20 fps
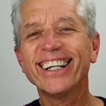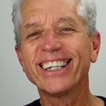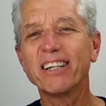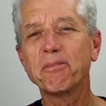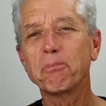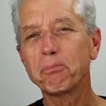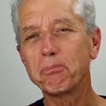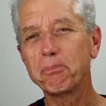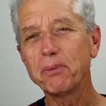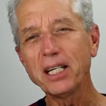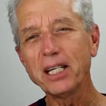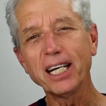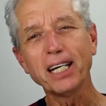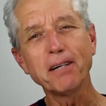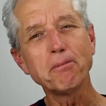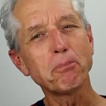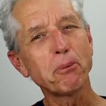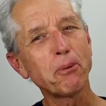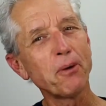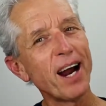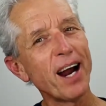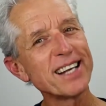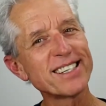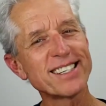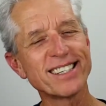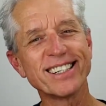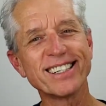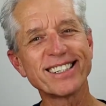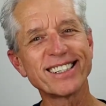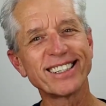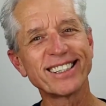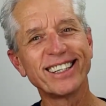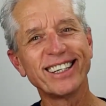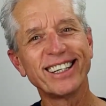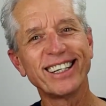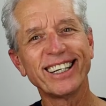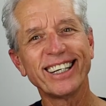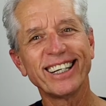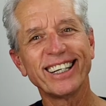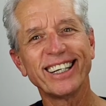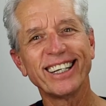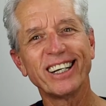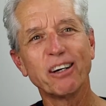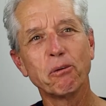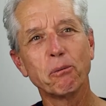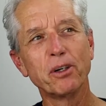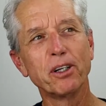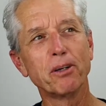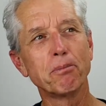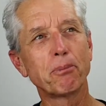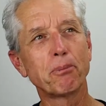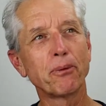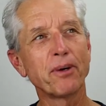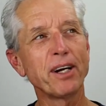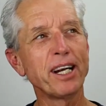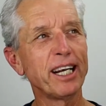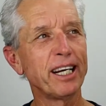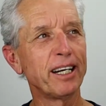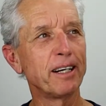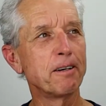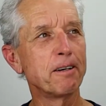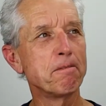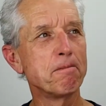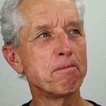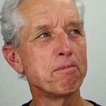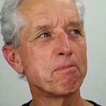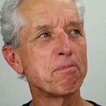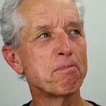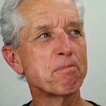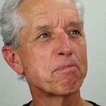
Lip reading: The being present will bring